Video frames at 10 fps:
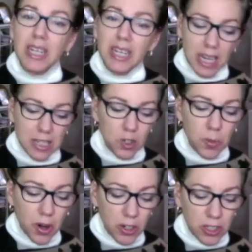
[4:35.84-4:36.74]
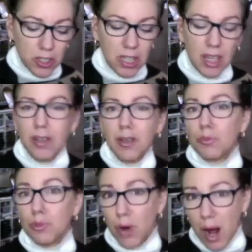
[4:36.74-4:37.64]
And it's partially
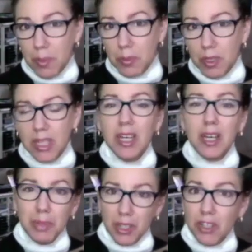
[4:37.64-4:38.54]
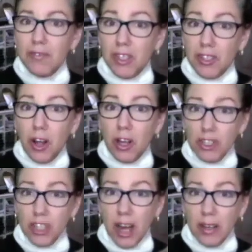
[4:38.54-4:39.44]
probably because of this lost
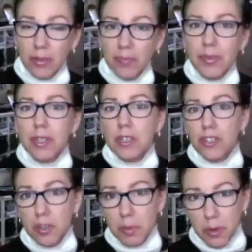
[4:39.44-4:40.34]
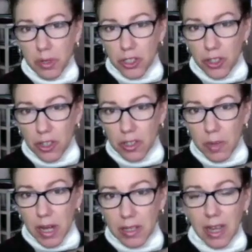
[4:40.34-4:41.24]
child. So you might want to journal
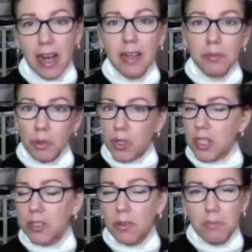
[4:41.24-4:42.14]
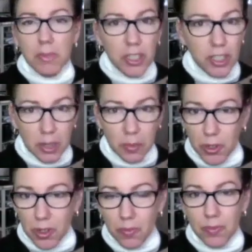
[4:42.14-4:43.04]
about that, but we're going to go much
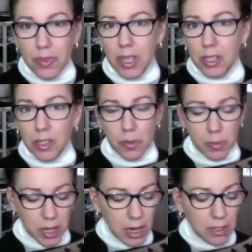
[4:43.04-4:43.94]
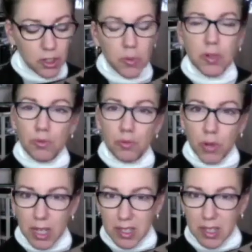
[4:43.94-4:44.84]
deeper in a little bit. I just want to run
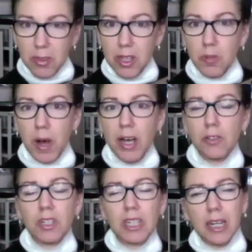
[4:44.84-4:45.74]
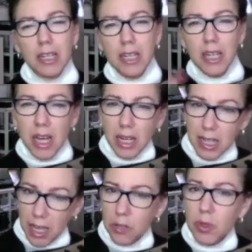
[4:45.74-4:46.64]
some things by you to kind of
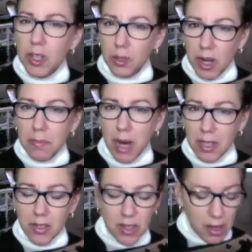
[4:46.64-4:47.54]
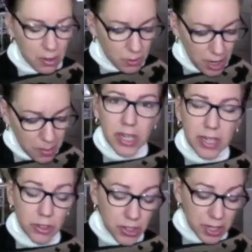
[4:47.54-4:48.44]
get you in the right mindset, right? Okay,
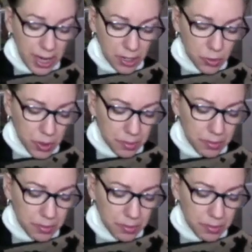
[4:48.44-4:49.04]
here's the next one.